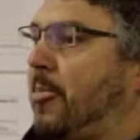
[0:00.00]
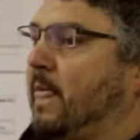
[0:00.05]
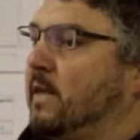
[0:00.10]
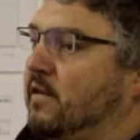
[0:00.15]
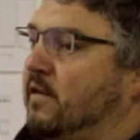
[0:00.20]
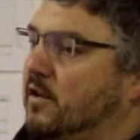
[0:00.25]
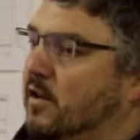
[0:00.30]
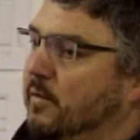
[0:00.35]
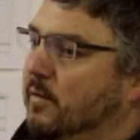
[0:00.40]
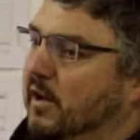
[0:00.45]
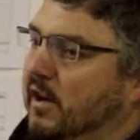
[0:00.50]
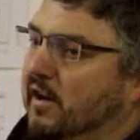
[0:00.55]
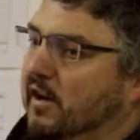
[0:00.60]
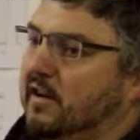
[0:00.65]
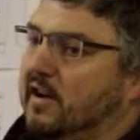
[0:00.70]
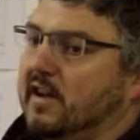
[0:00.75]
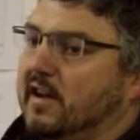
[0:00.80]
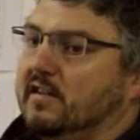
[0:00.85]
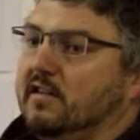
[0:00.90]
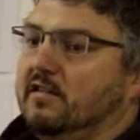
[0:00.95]
So
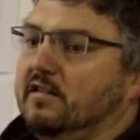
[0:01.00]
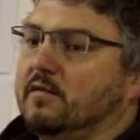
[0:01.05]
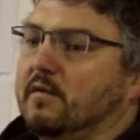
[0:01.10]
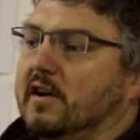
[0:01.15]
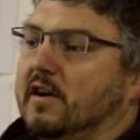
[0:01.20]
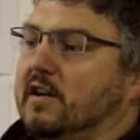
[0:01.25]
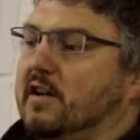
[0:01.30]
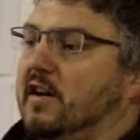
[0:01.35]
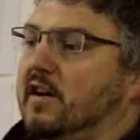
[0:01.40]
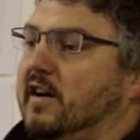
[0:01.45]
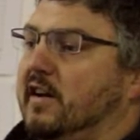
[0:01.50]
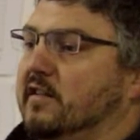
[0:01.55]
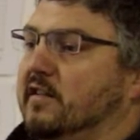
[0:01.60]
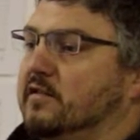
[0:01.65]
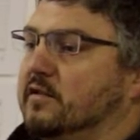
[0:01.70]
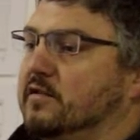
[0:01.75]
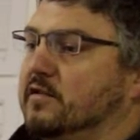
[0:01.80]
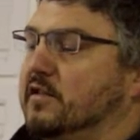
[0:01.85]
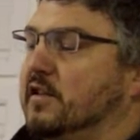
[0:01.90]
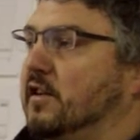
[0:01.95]
communicating to my client is
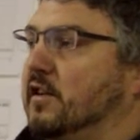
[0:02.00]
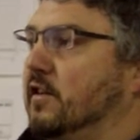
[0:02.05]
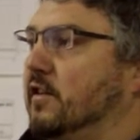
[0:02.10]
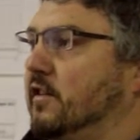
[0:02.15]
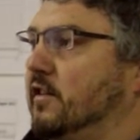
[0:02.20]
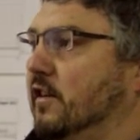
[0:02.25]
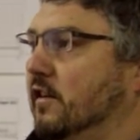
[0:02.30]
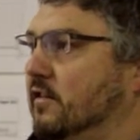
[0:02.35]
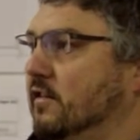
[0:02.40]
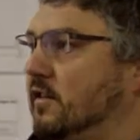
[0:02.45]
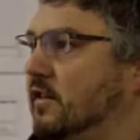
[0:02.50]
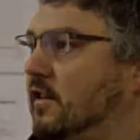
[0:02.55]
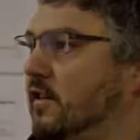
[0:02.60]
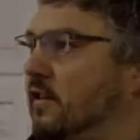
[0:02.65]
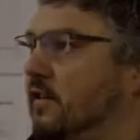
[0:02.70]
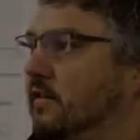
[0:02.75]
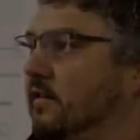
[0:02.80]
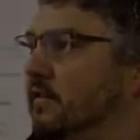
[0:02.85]
also a lot easier.